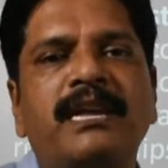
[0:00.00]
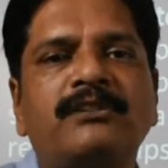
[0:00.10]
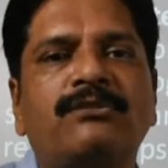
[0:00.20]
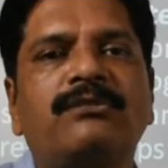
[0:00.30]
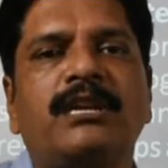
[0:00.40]

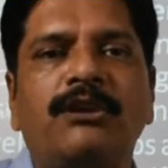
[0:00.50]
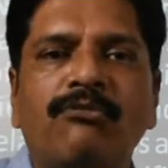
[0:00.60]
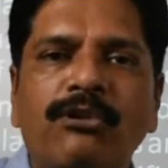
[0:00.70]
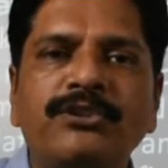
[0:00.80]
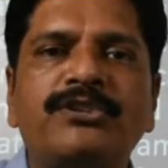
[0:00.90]
based on the
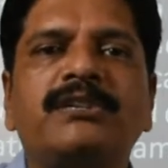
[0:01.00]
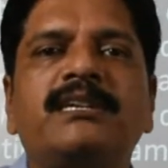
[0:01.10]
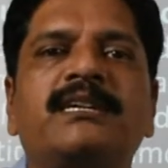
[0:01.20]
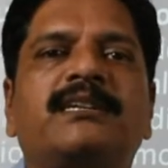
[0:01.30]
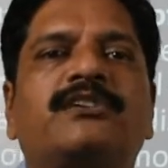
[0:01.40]

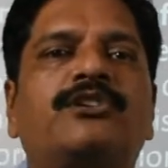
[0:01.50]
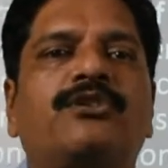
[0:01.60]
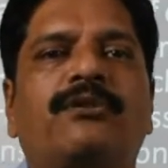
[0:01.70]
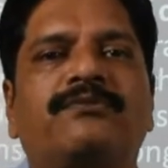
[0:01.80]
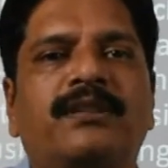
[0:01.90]
evolutionary
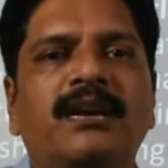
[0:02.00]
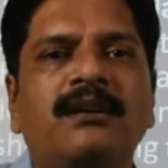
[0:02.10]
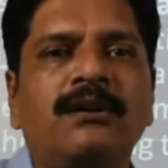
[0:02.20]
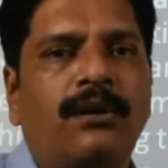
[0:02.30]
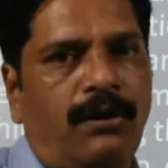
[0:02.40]
history of
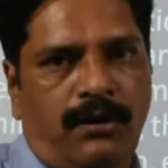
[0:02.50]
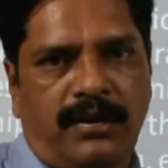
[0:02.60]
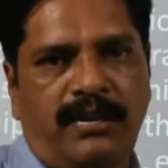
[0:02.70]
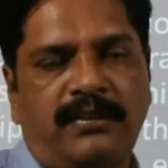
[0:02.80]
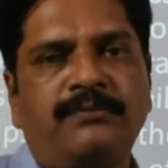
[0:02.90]
the
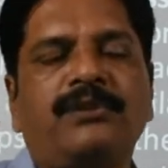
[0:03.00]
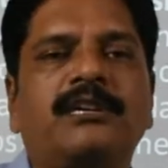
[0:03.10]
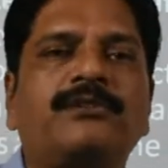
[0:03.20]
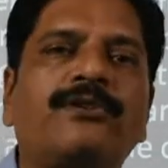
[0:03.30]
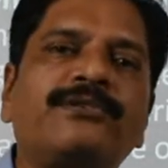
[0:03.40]
organism. So
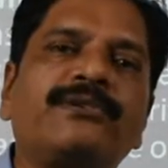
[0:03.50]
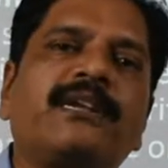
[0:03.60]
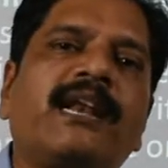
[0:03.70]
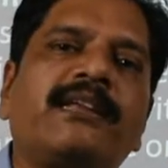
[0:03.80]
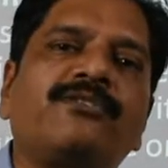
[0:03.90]
it is also
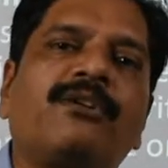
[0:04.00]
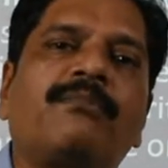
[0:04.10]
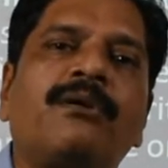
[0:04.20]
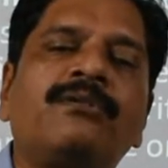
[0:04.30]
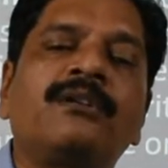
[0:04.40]
telling you
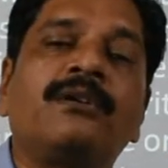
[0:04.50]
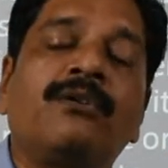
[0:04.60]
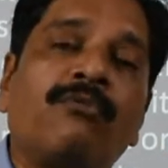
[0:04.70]
about